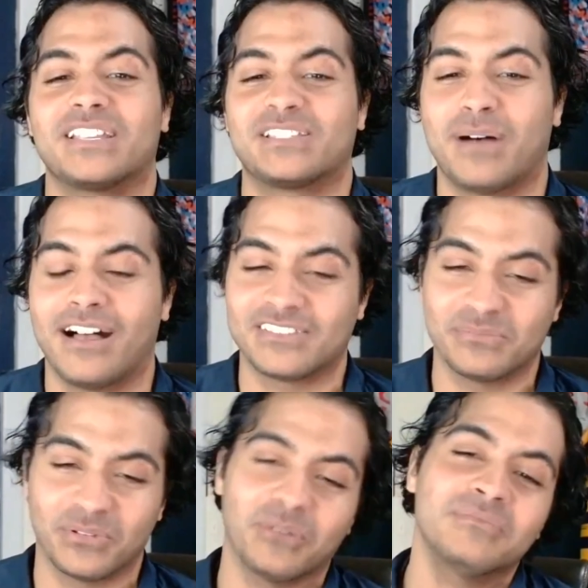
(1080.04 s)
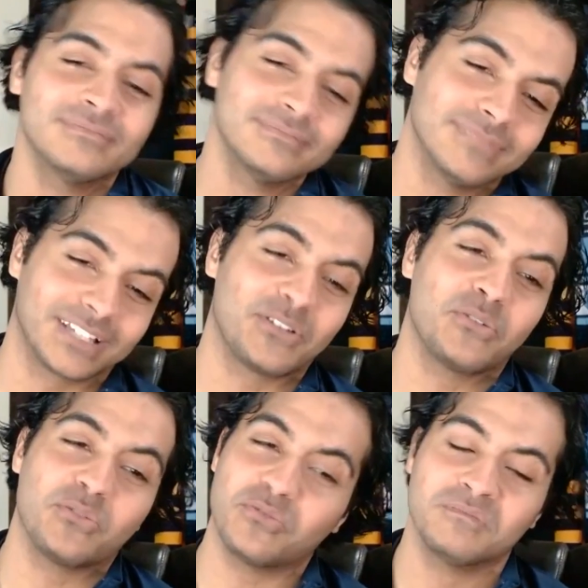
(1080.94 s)
as possible, like
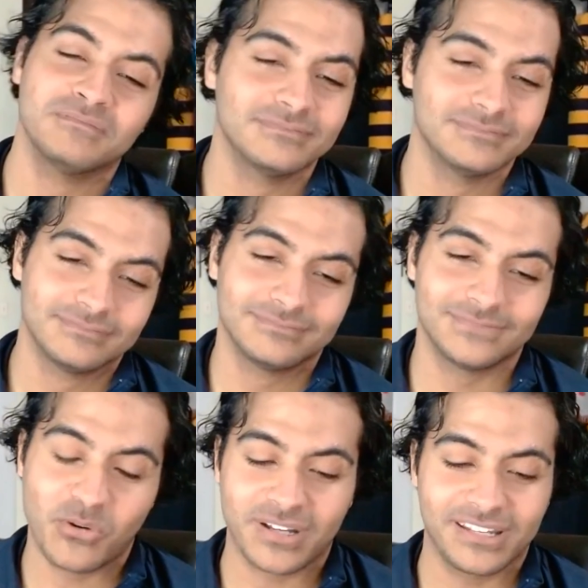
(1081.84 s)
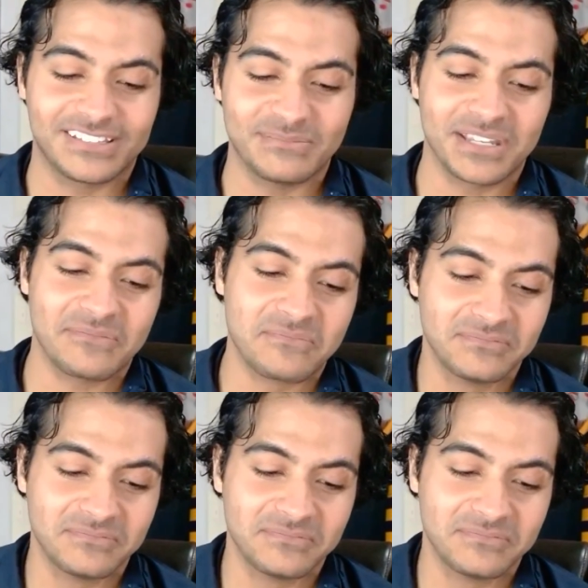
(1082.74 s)
who I needed to be.